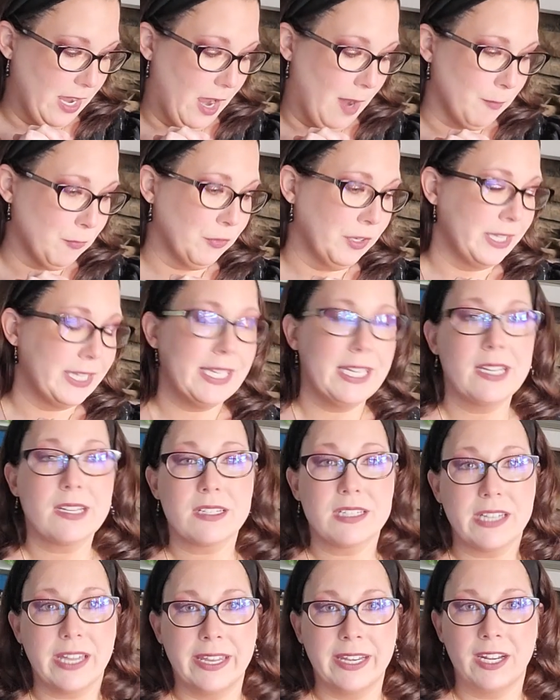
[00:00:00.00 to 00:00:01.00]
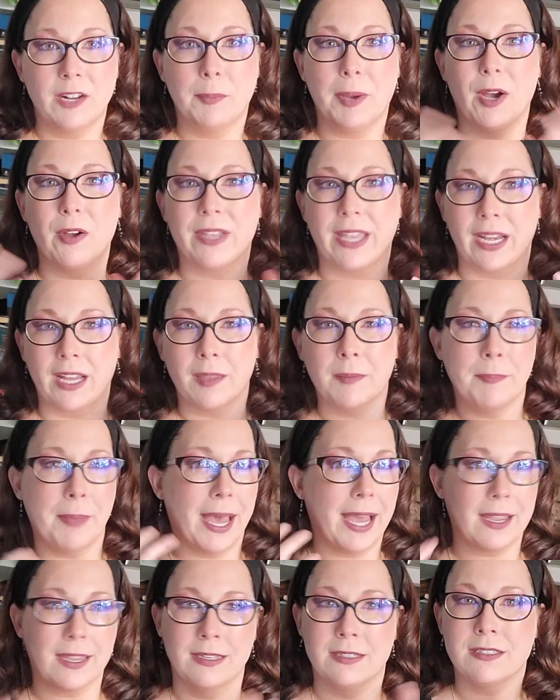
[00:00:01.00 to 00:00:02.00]
I'm really excited about getting
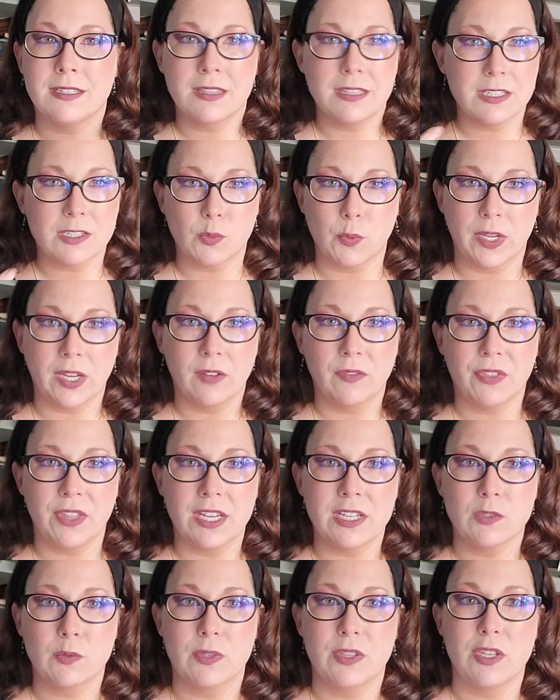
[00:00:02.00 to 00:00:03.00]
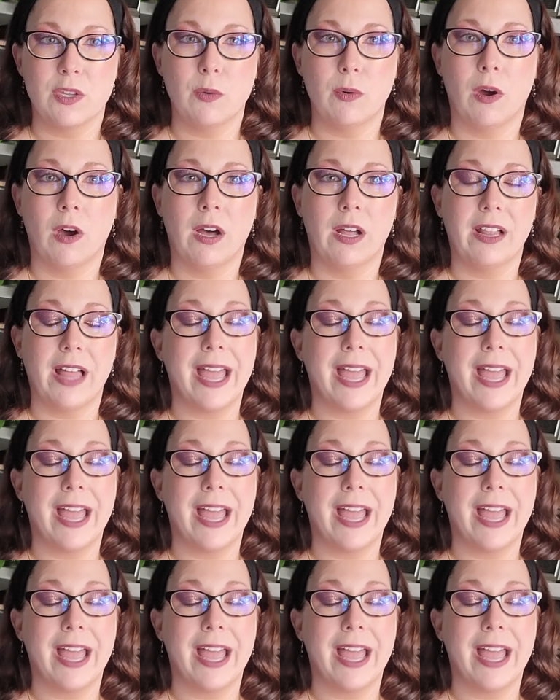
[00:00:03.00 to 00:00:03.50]
back into the swing of things with you all.